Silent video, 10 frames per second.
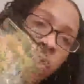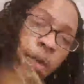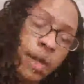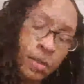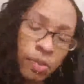
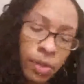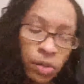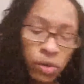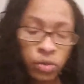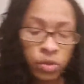Page of
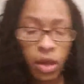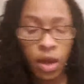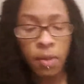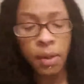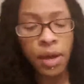Pentacles.
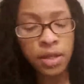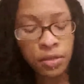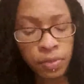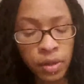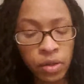Page
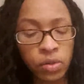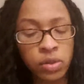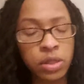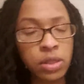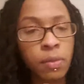of
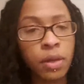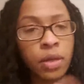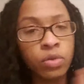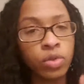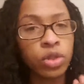Pentacles is somebody
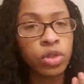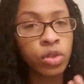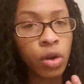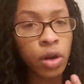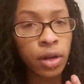who's just
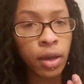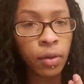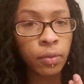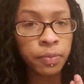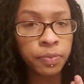starting out.